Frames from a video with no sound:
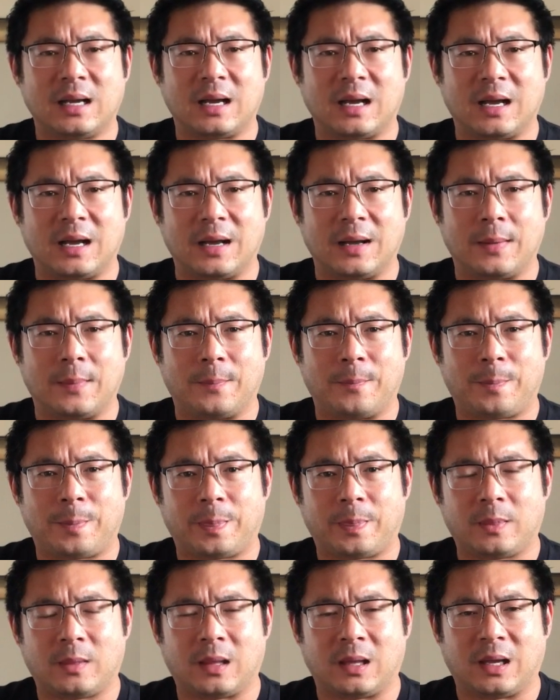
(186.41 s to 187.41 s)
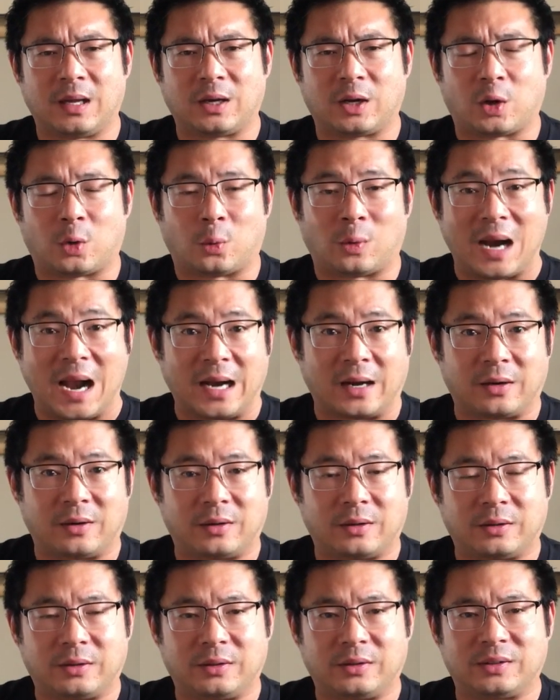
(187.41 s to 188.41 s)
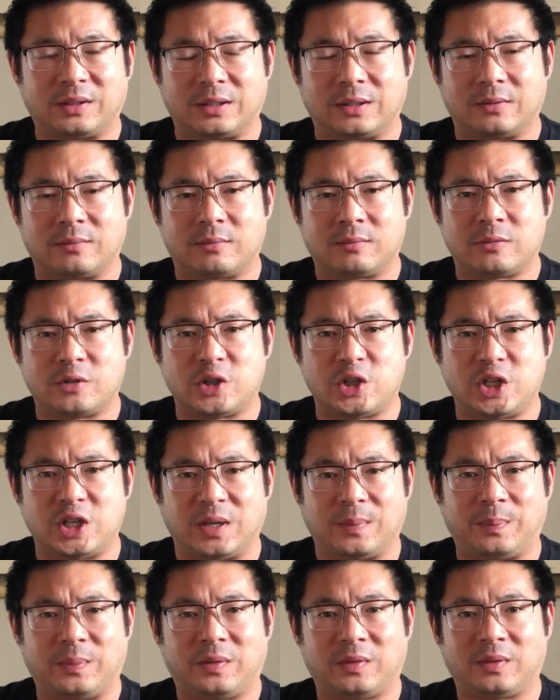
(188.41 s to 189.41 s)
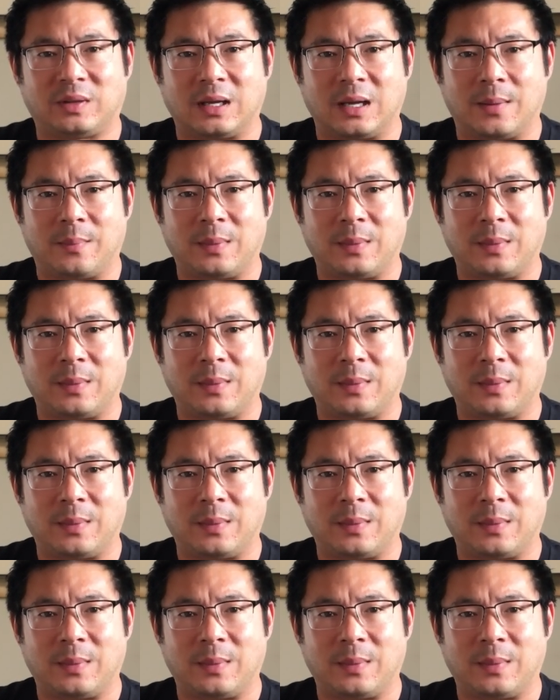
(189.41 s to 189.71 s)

and crackers and chips.